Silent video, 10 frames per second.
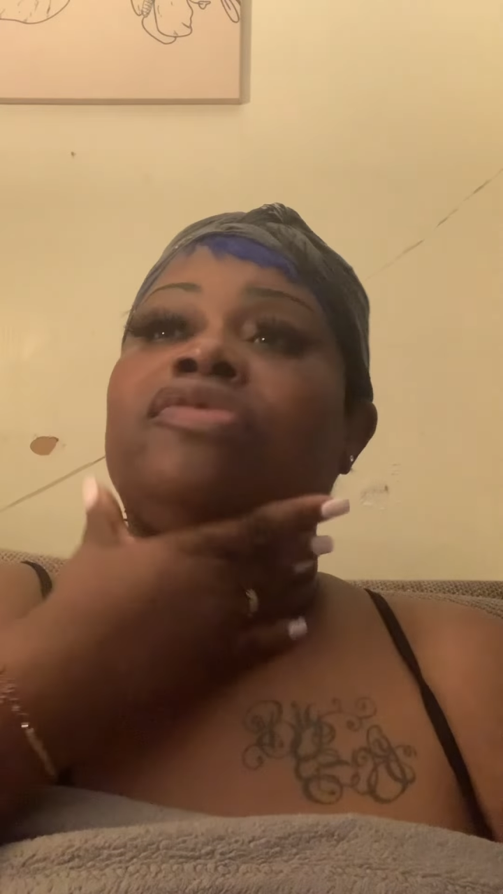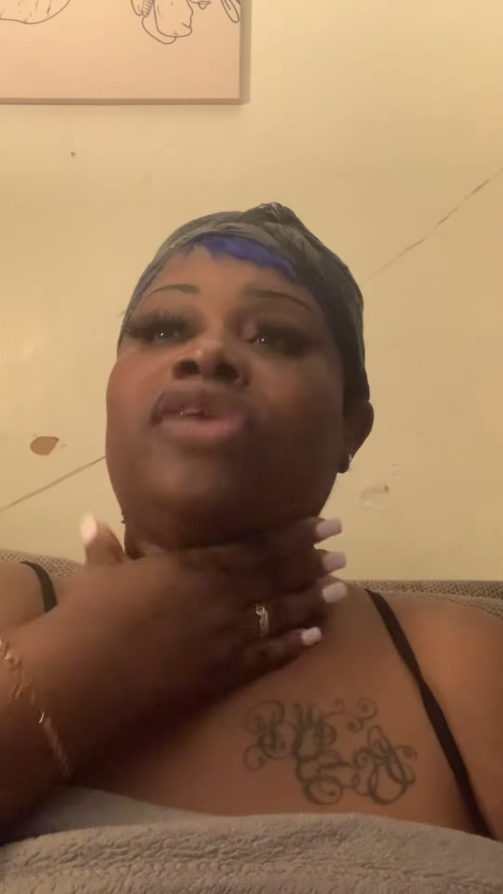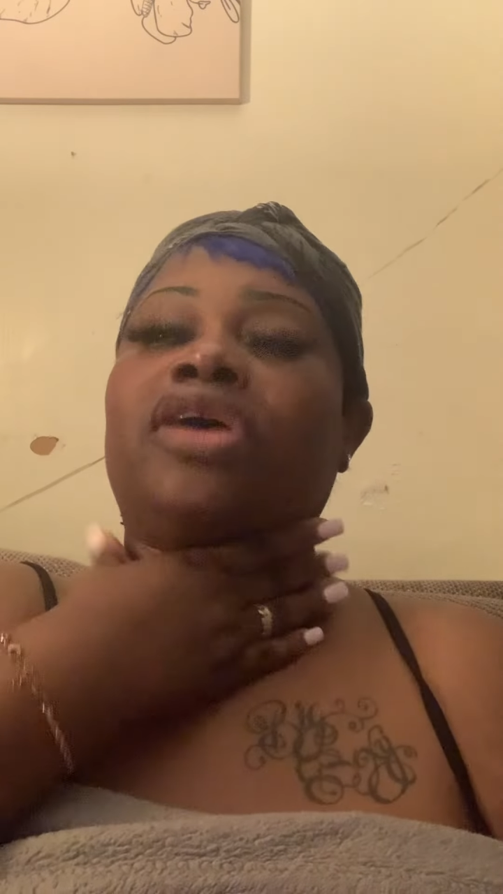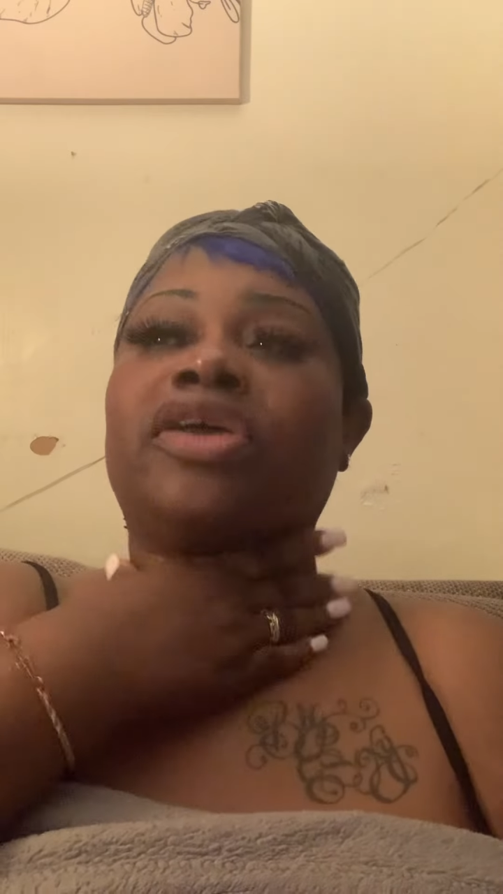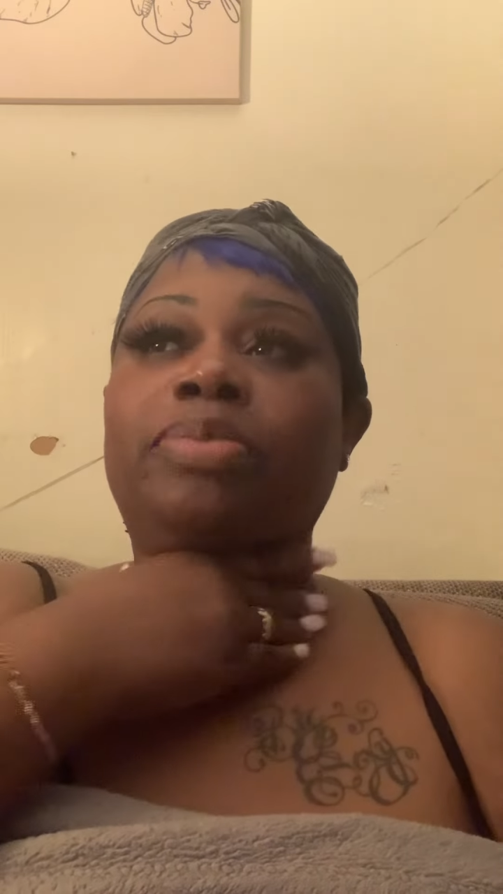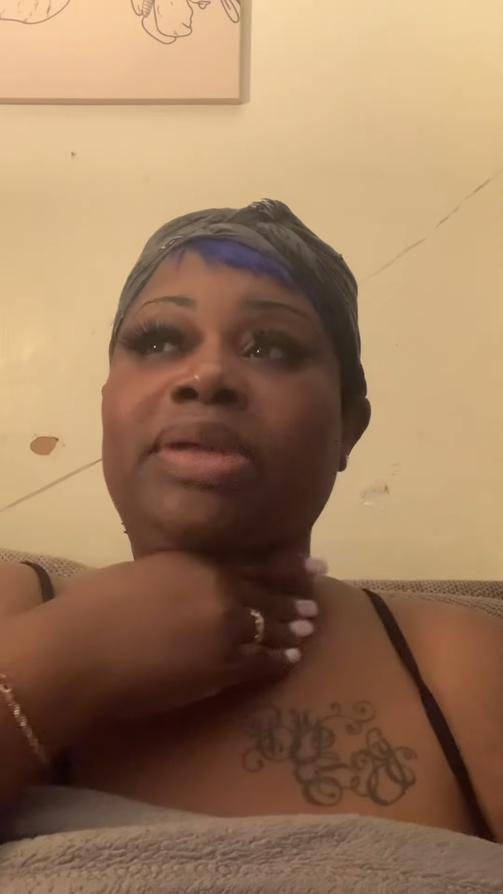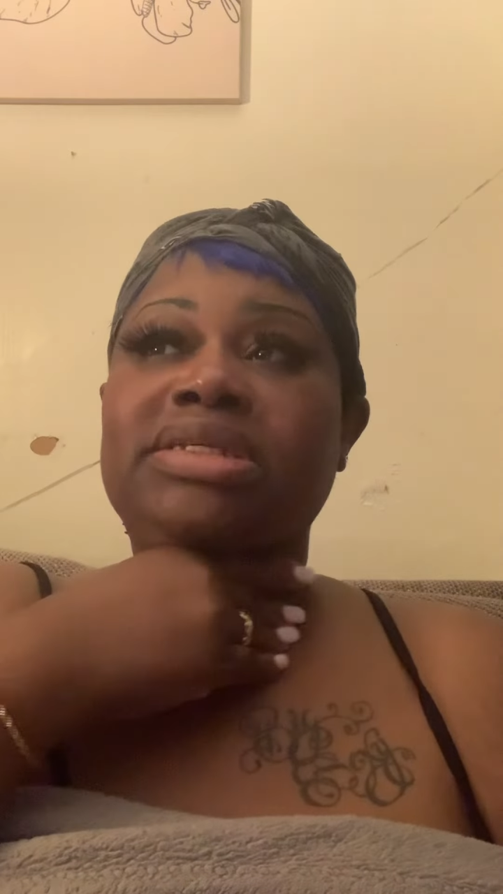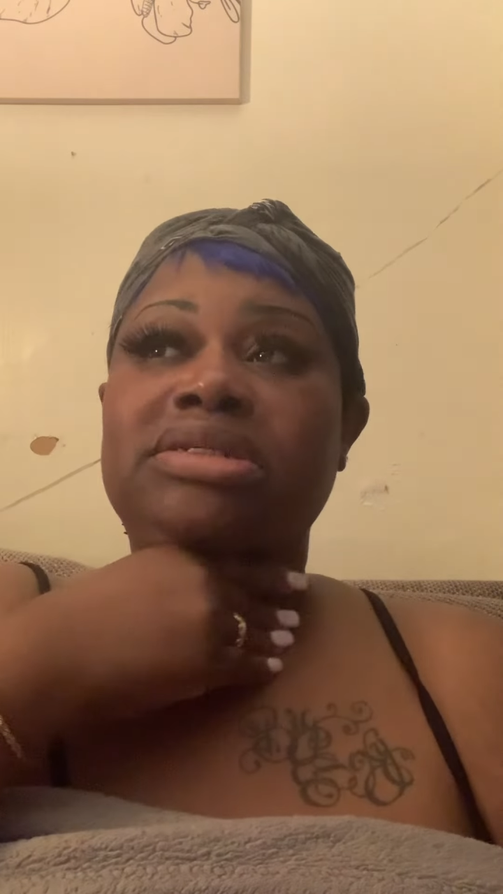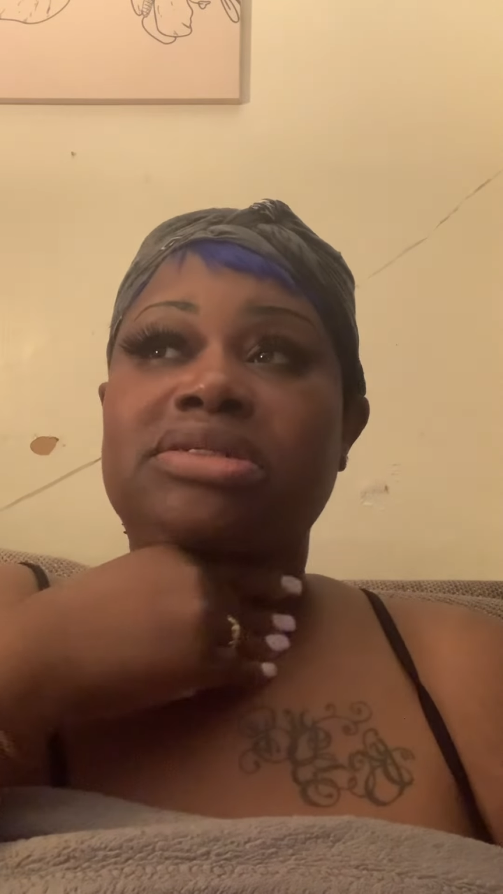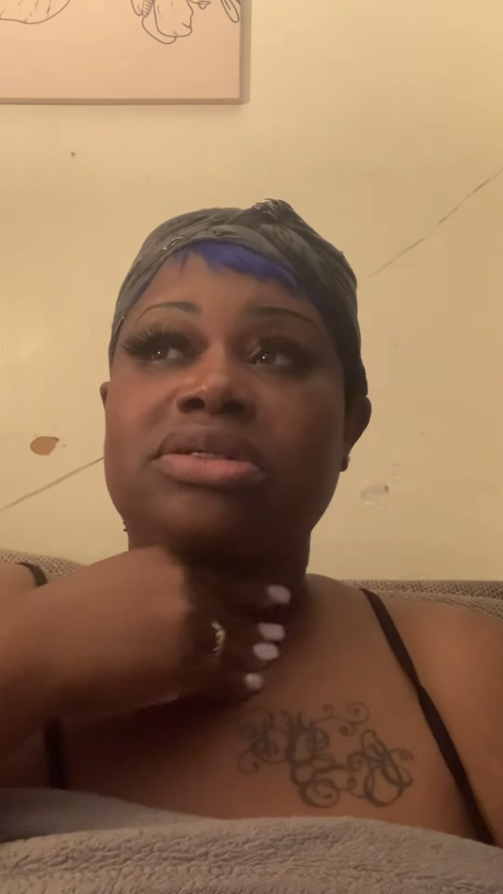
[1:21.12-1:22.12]
for other
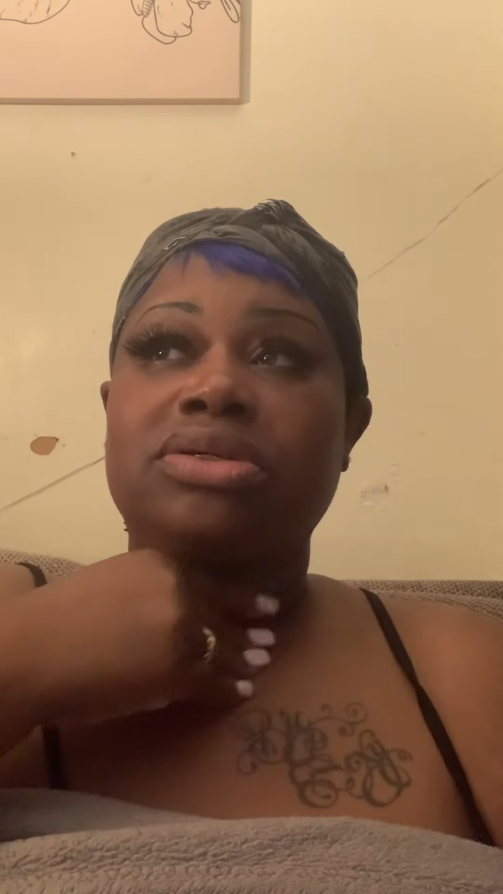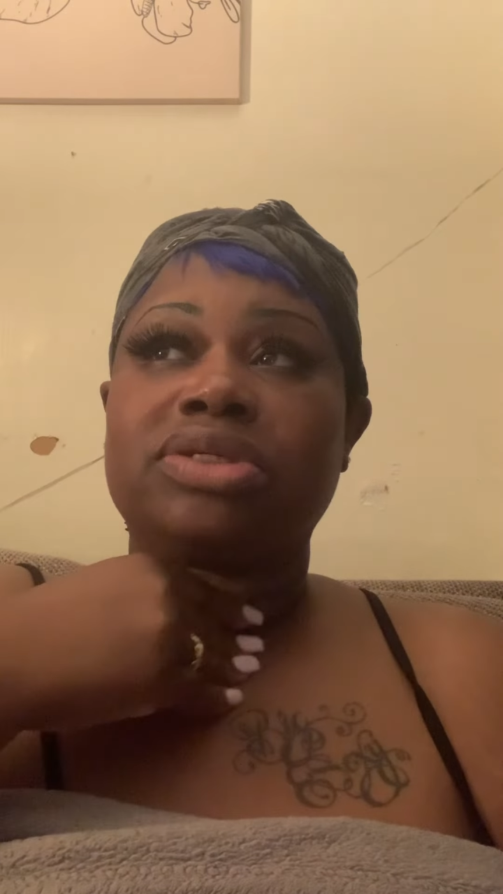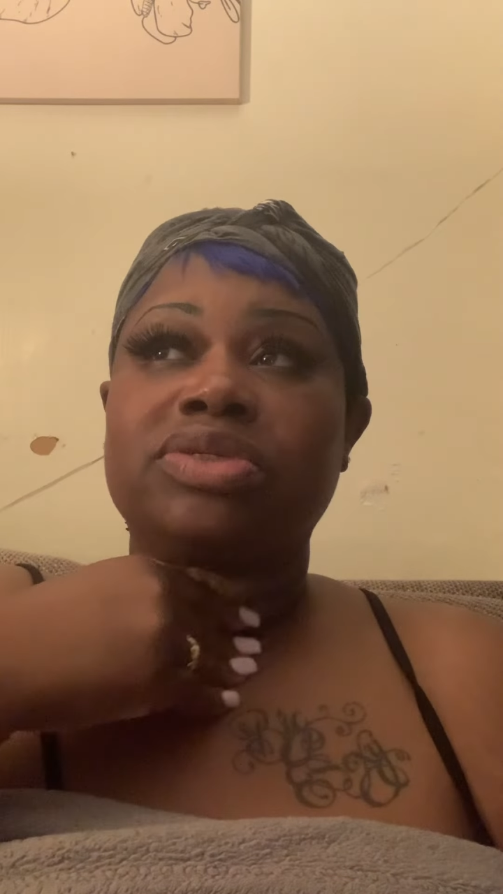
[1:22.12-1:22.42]
places too as